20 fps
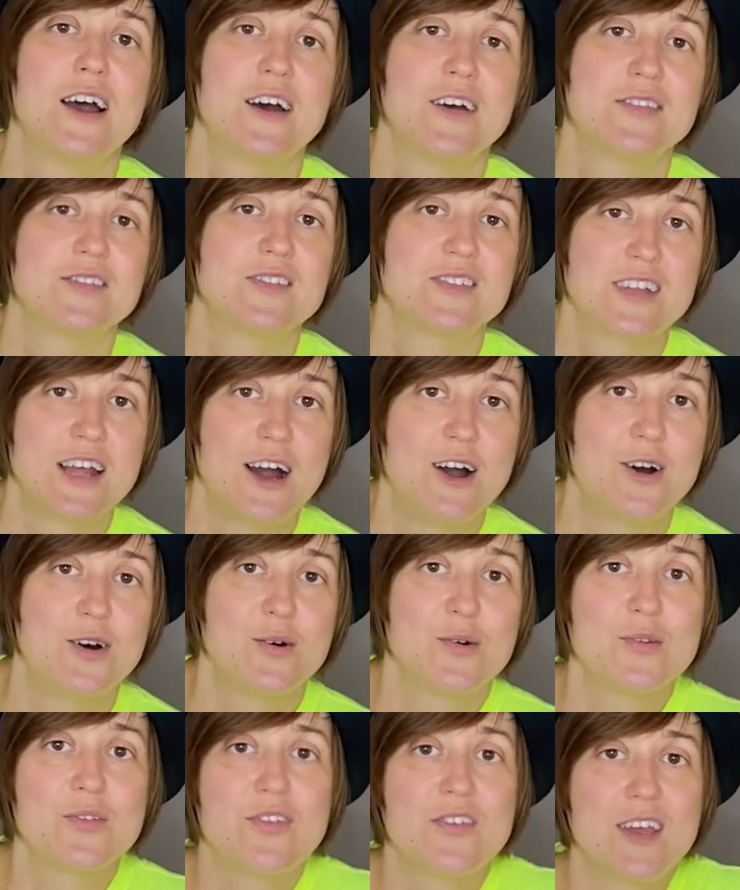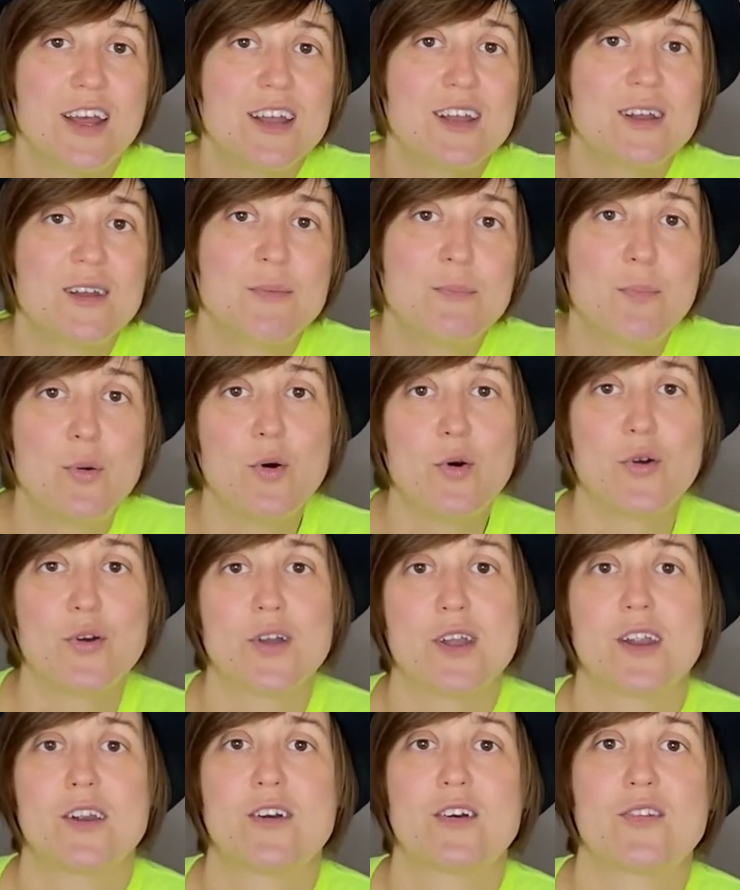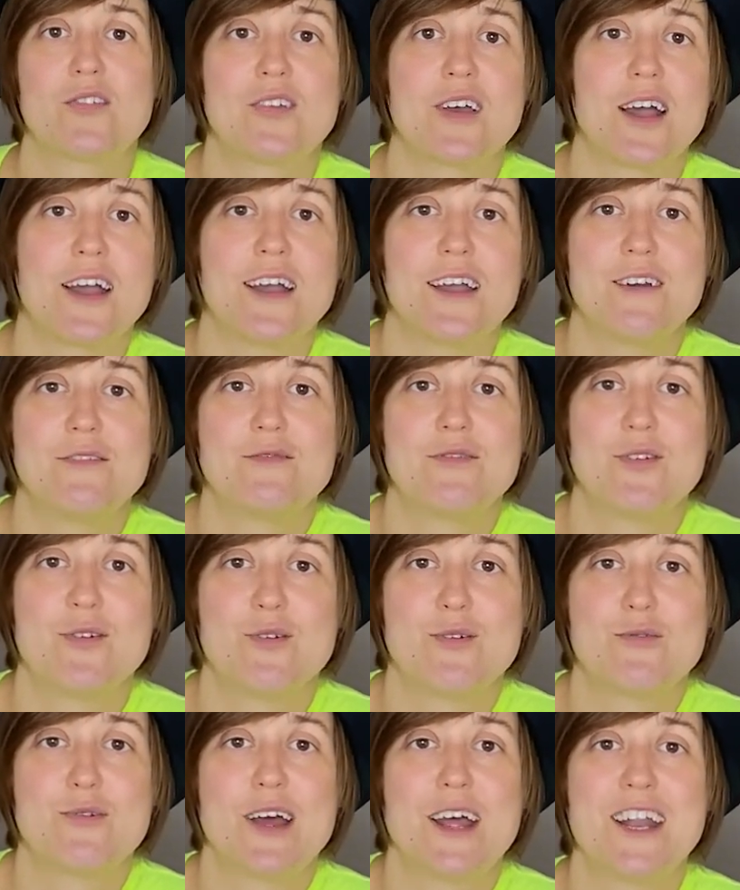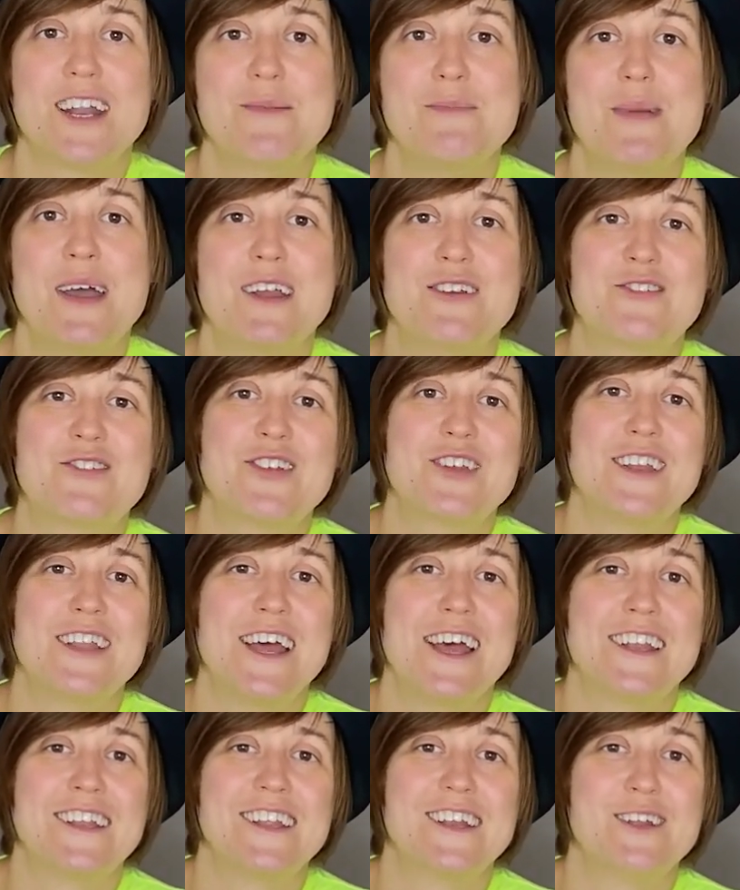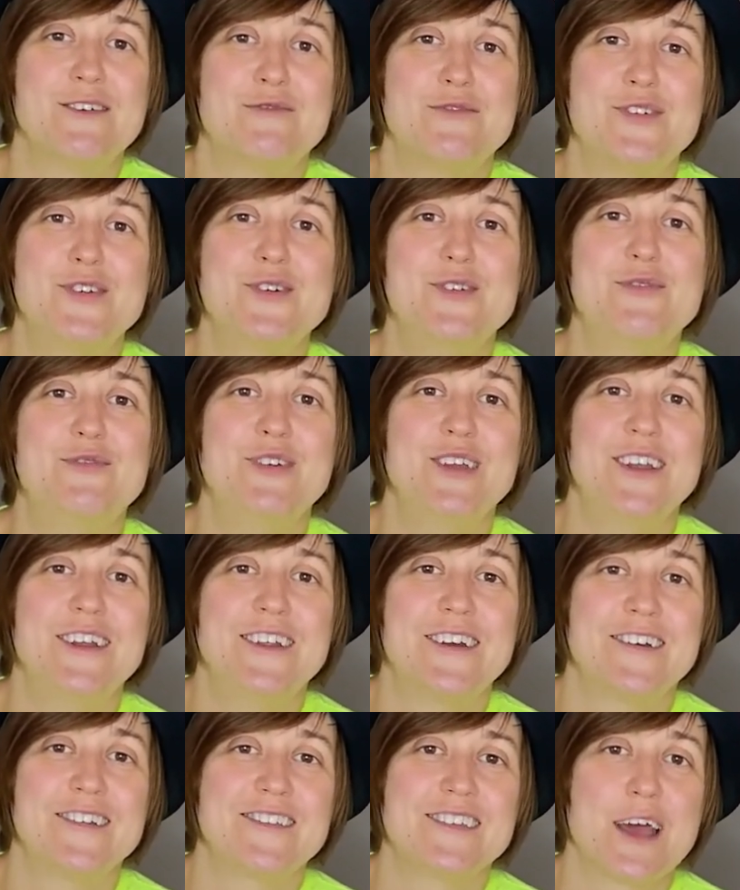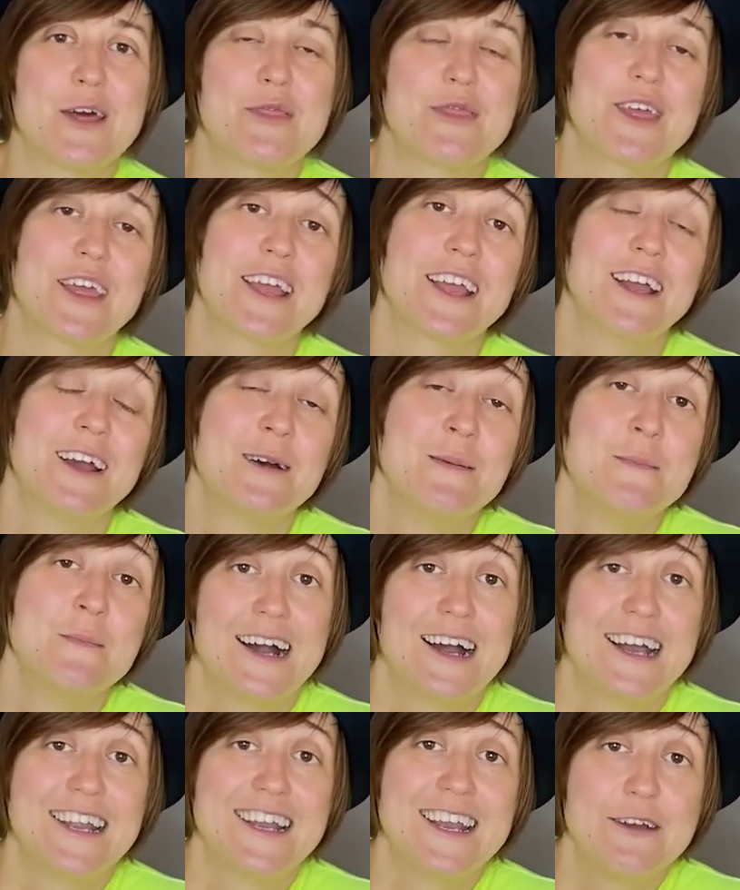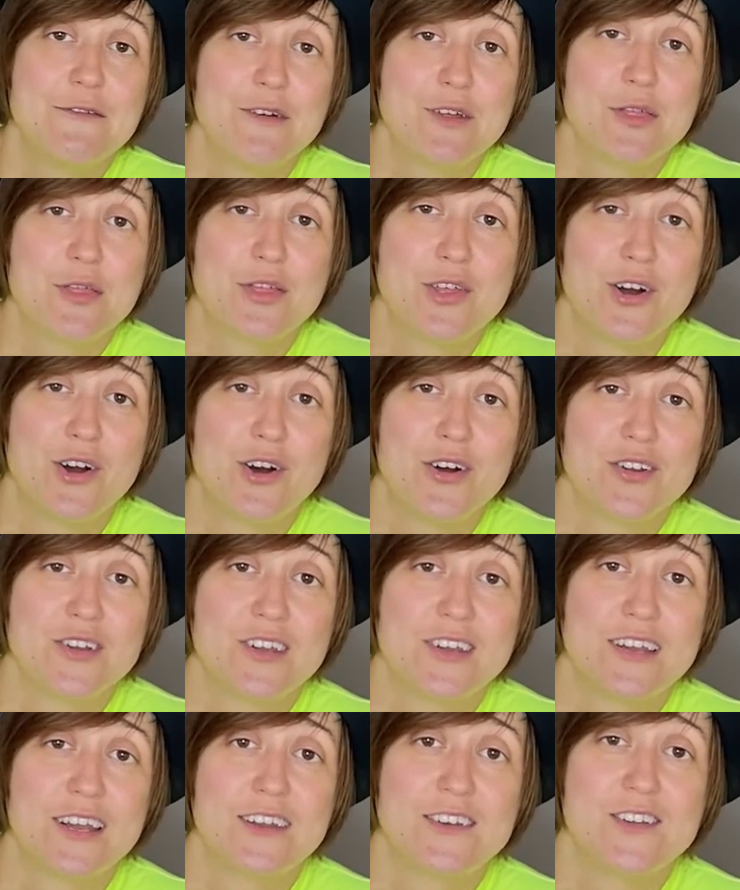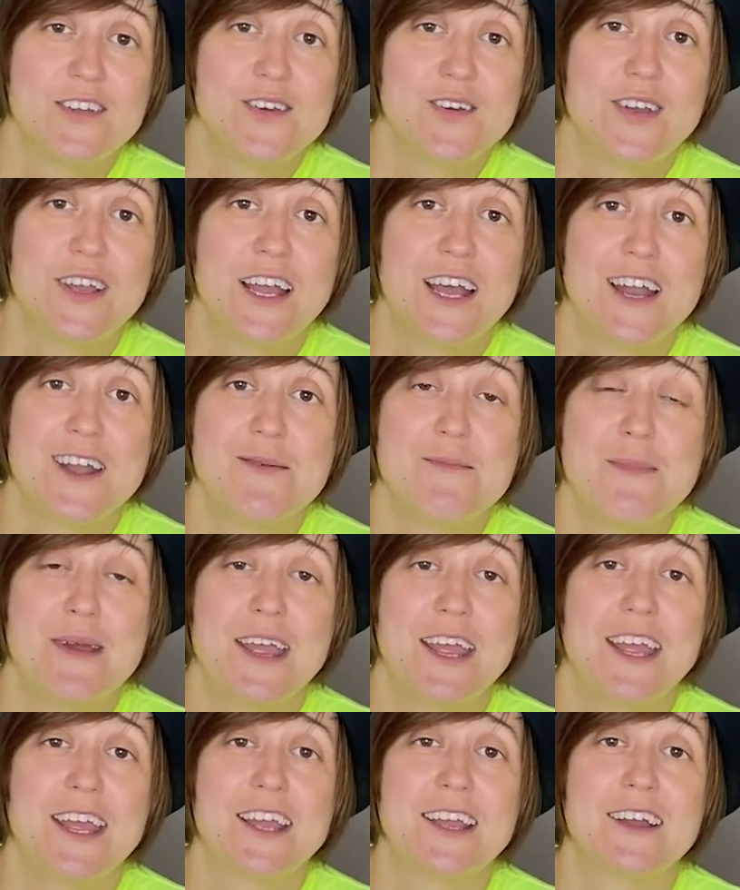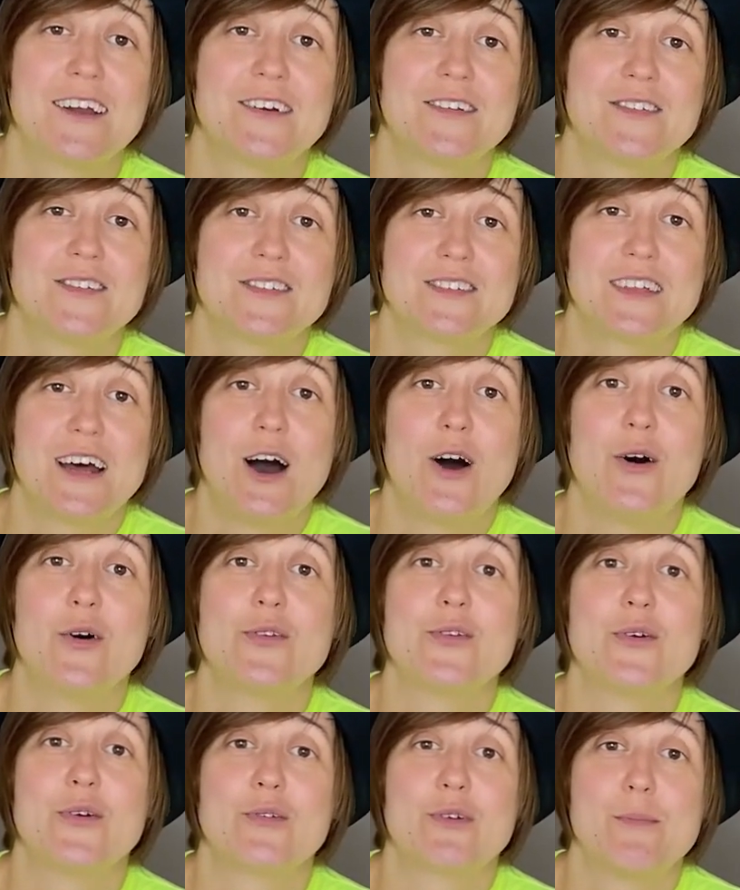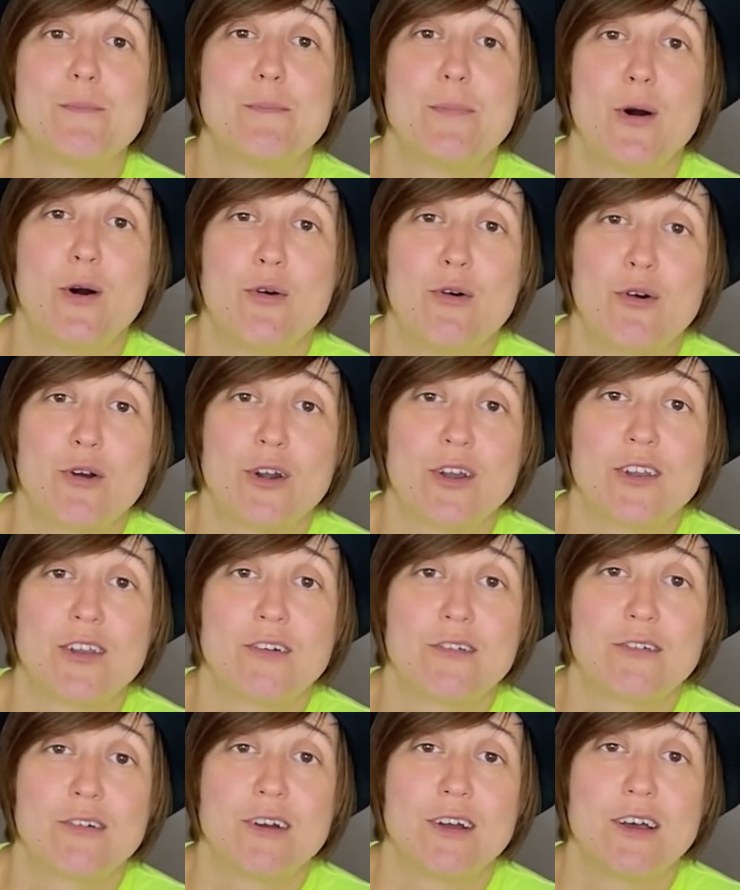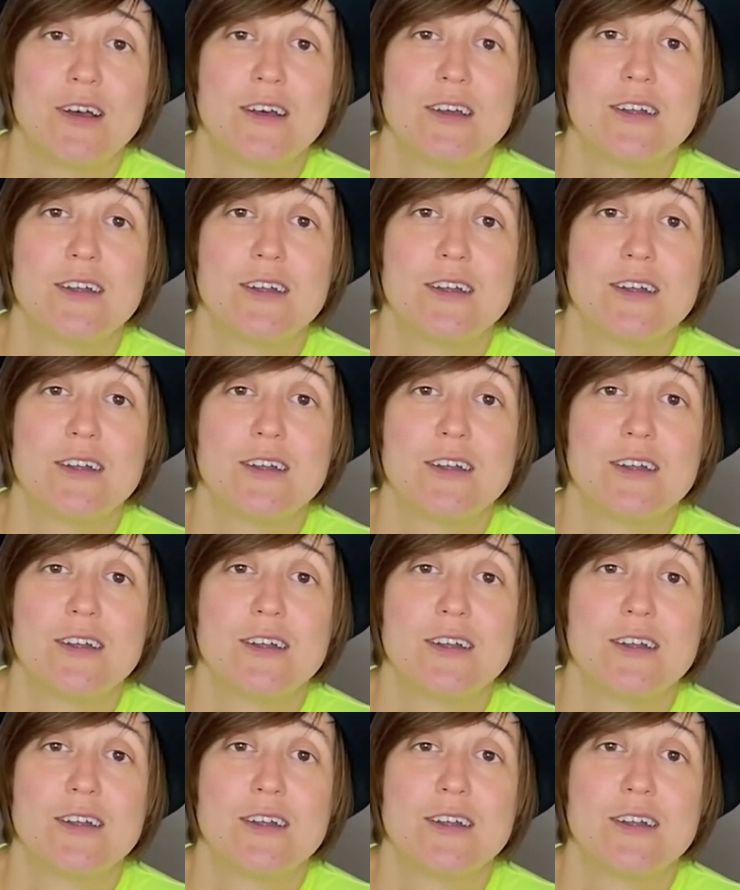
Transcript: stouts and porters. I've already mentioned that in a few videos, I think. I never thought that you can make a stout or a porter